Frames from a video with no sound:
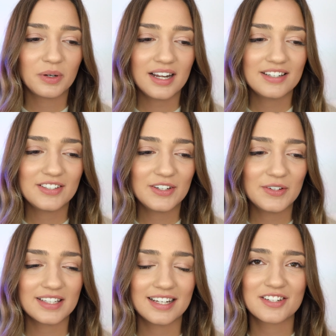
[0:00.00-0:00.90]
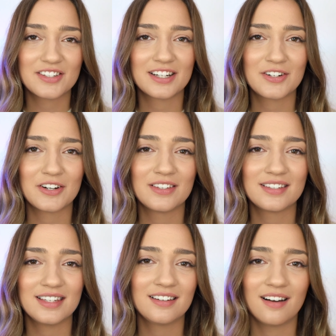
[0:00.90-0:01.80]
what I do is I just, like, turn the
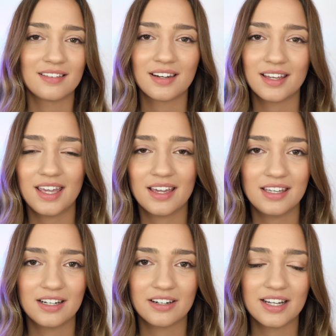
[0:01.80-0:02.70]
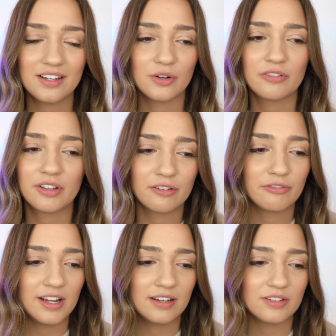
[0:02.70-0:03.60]
sink on, then I can't hear it. Or if, like, a
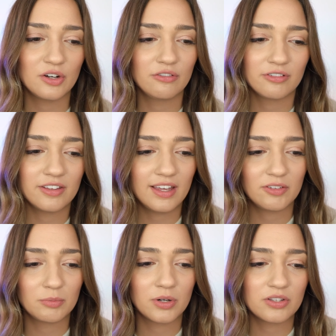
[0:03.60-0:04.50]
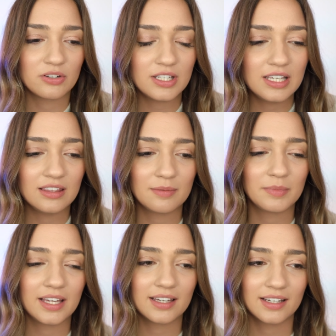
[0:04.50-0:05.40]
friend is over and they have to brush their teeth,
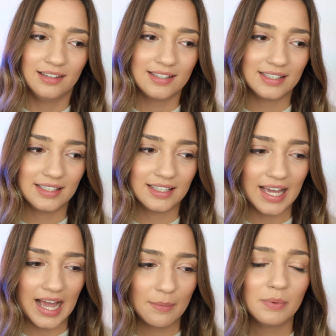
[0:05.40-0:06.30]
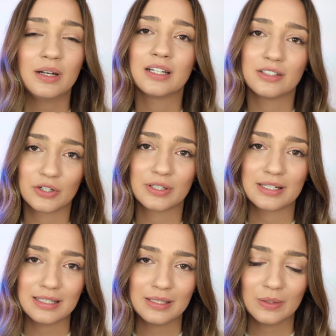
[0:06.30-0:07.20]
I'm like, listen, I'm gonna turn
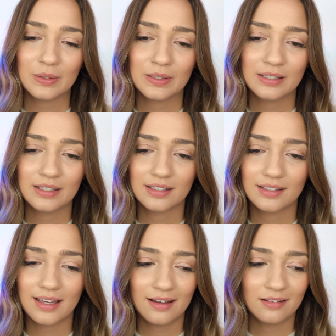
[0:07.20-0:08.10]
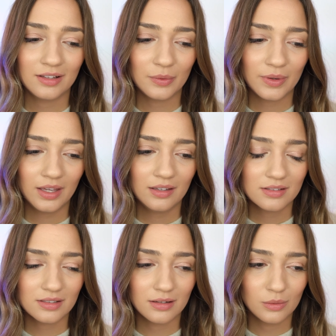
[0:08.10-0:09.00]
the sink on, gal, okay?
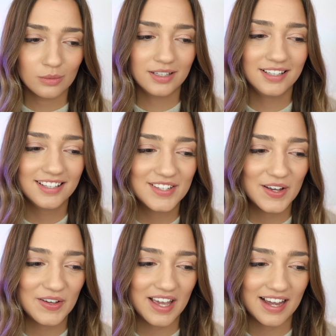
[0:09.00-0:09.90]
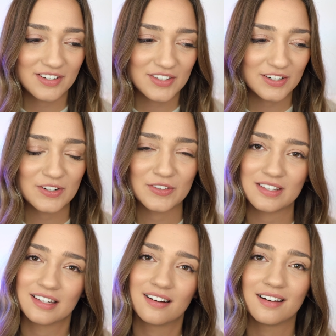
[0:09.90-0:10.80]
So yeah, I just, like, turn the
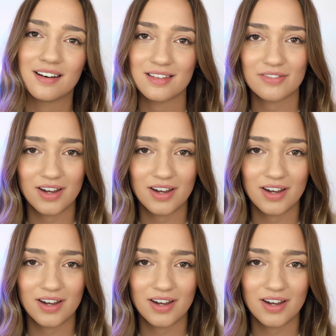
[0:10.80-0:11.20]
sink on and it's